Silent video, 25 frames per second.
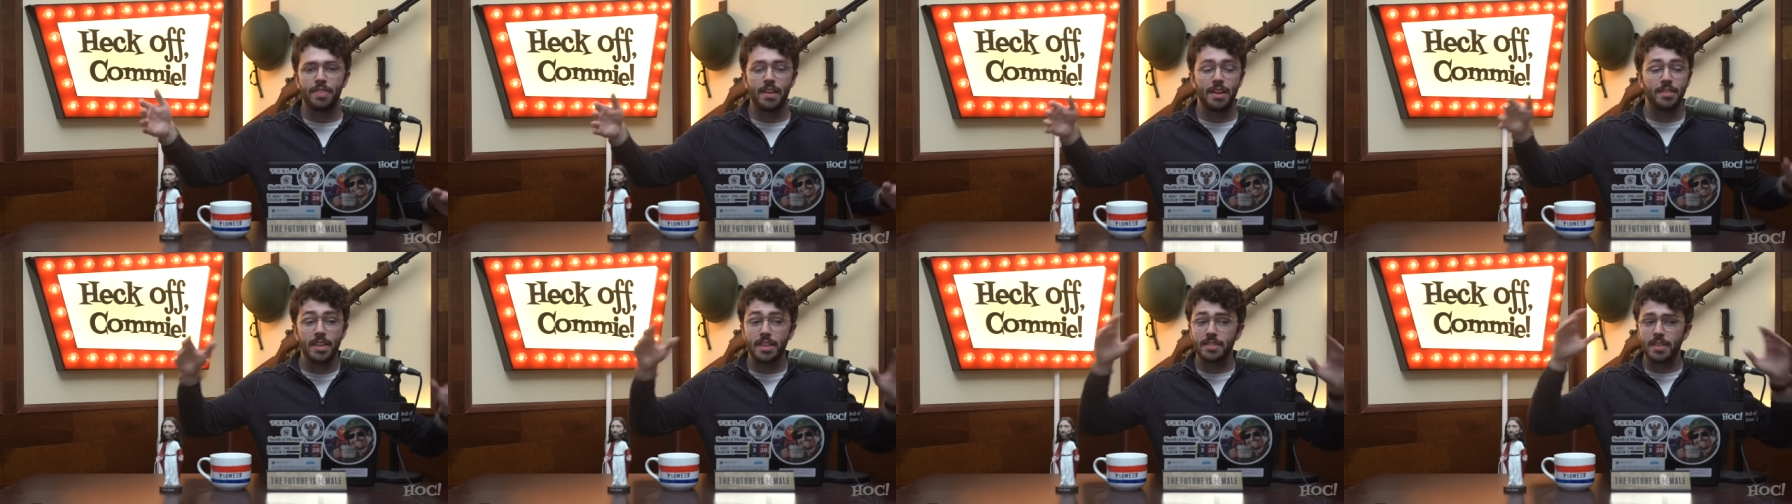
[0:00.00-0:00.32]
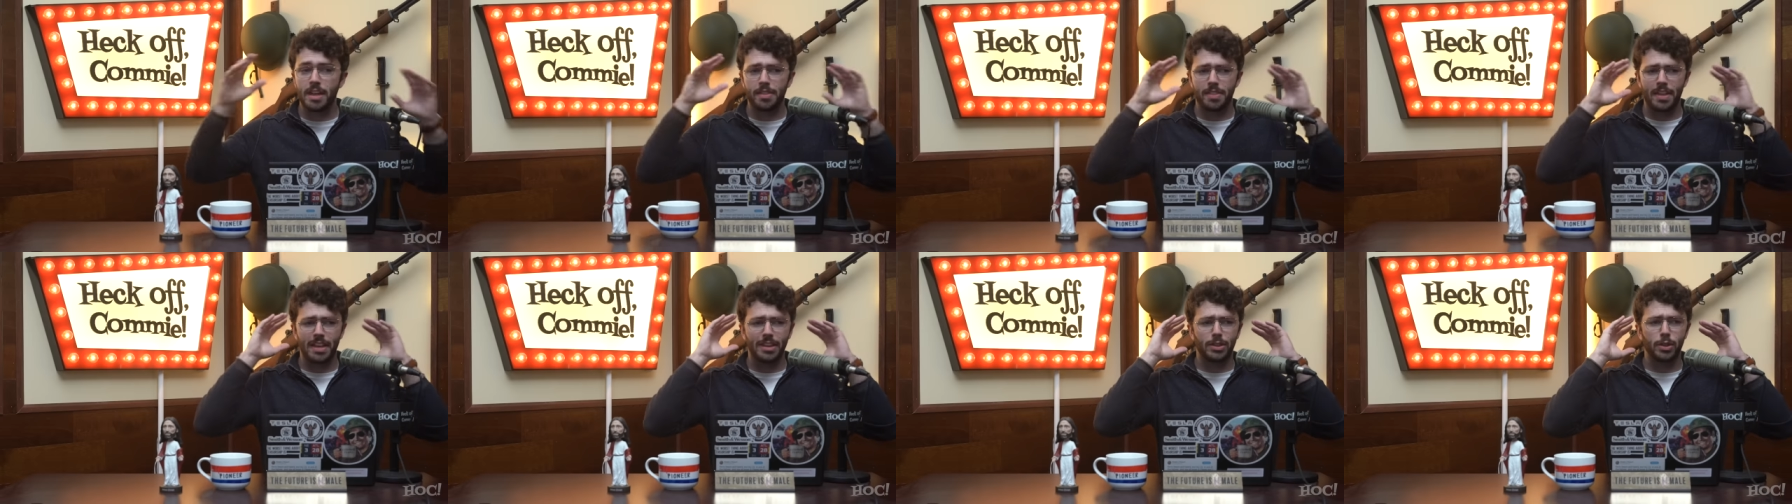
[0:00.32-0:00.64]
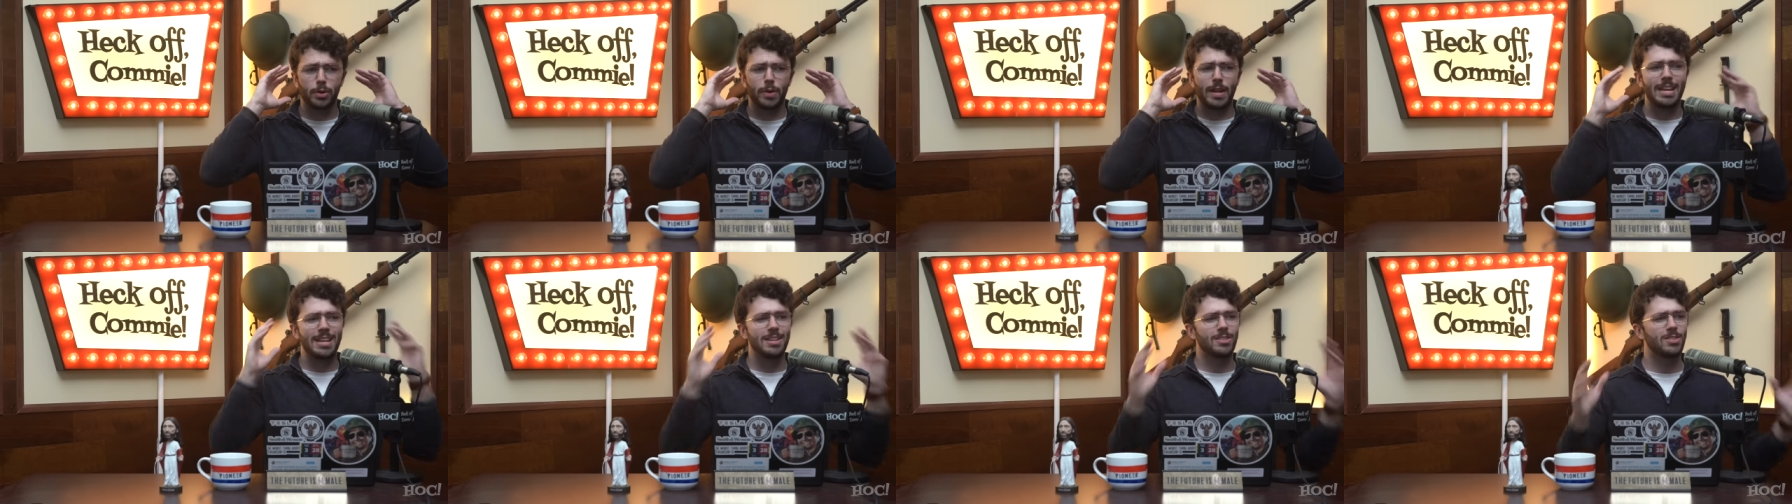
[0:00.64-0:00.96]
and then they think
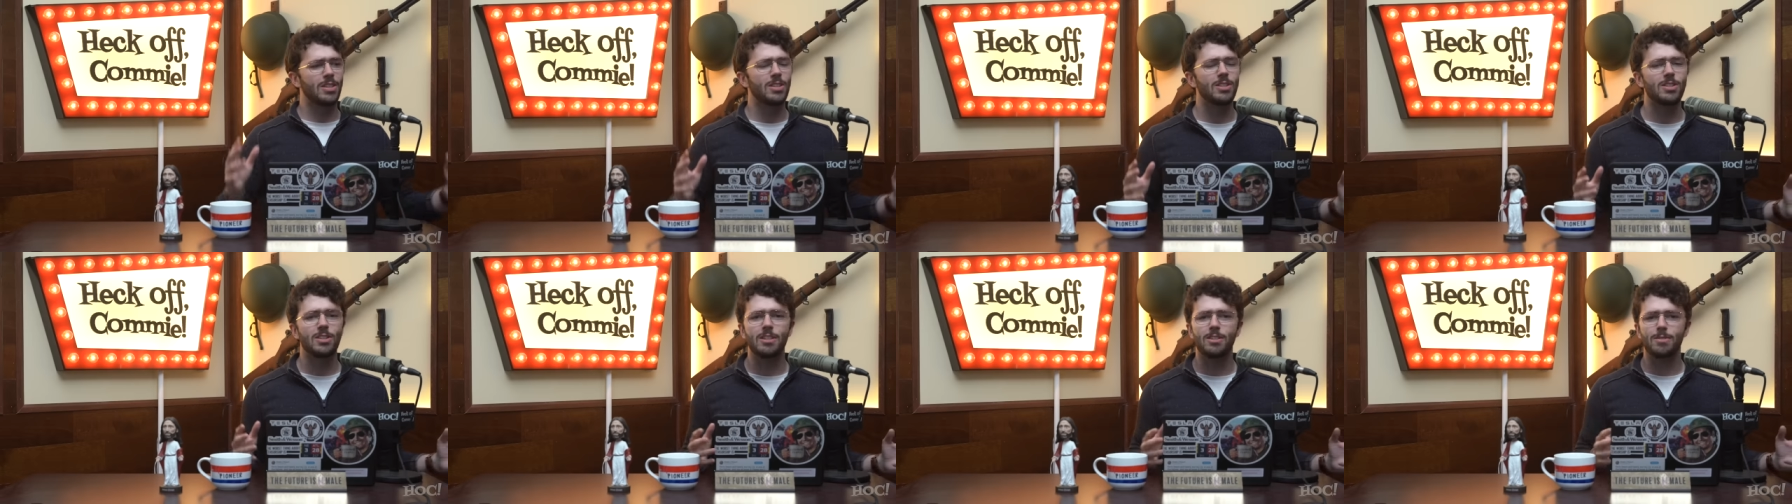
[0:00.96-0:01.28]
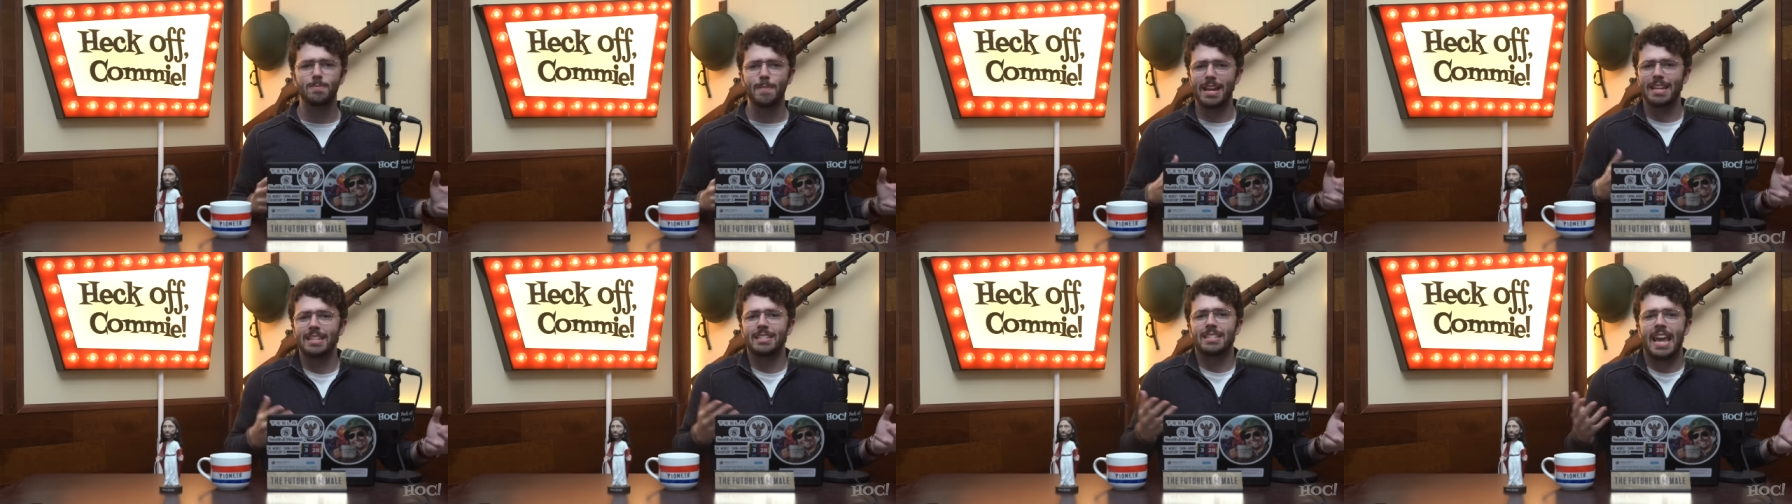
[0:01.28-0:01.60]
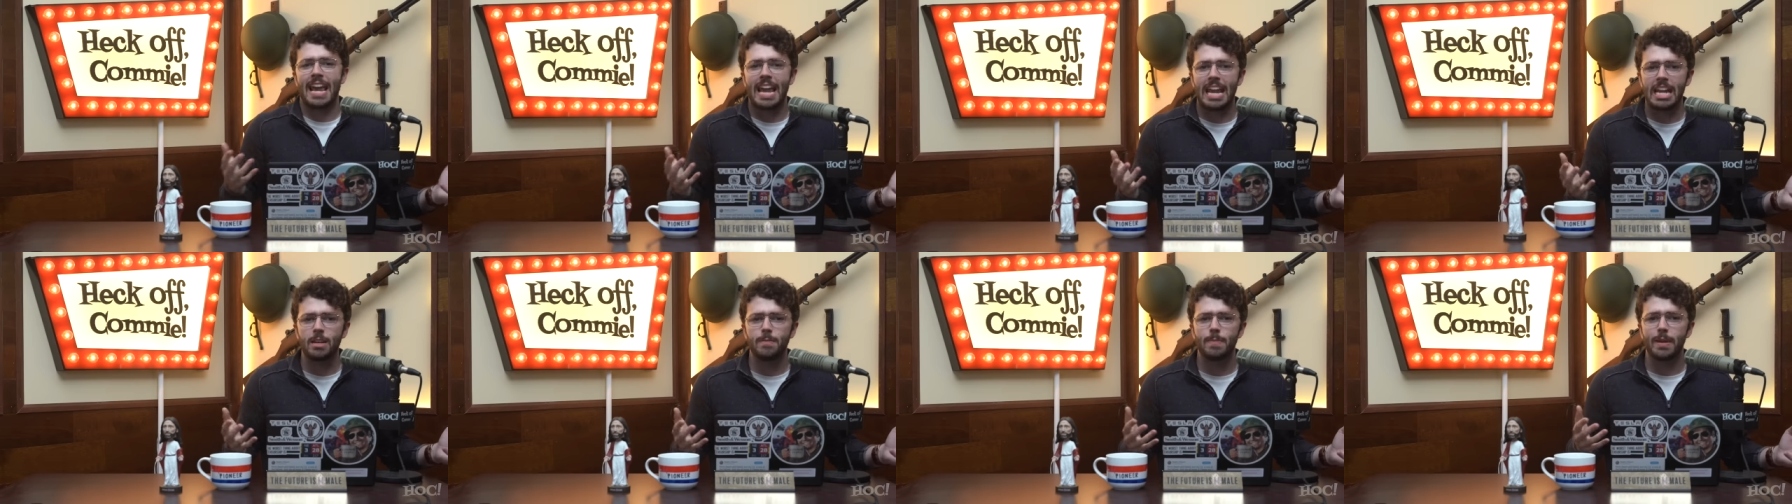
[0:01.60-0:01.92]
their innocence is
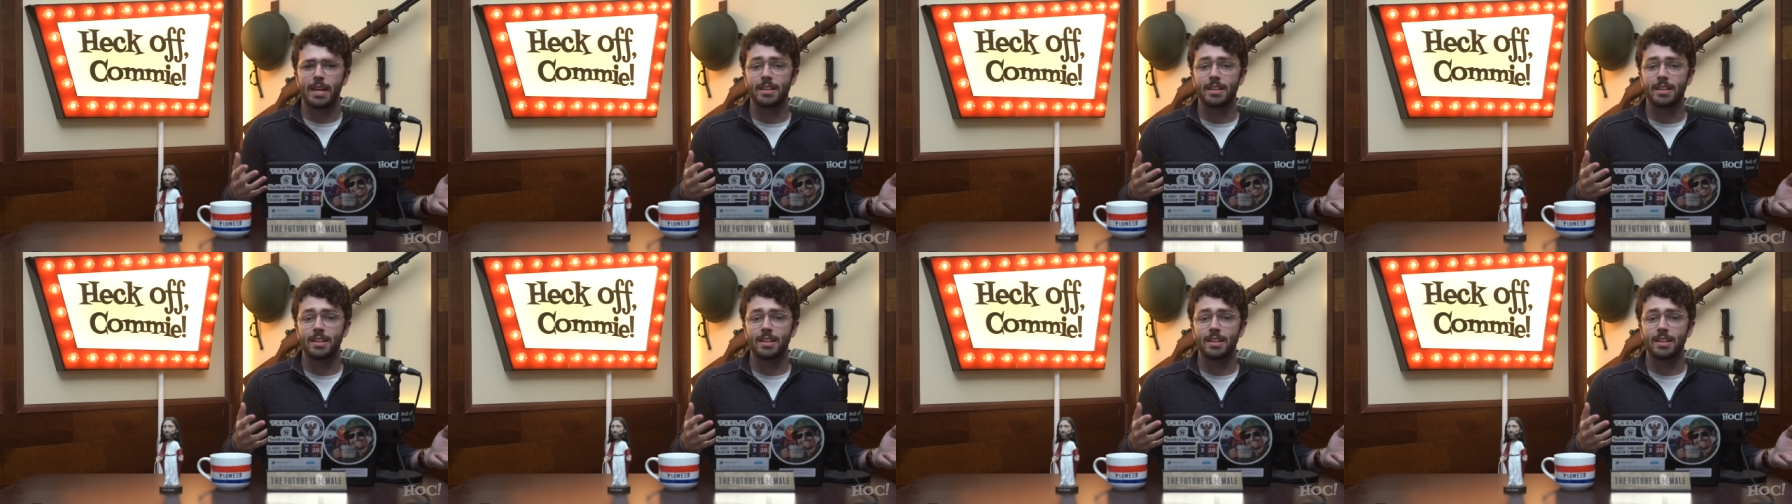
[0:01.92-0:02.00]
maintained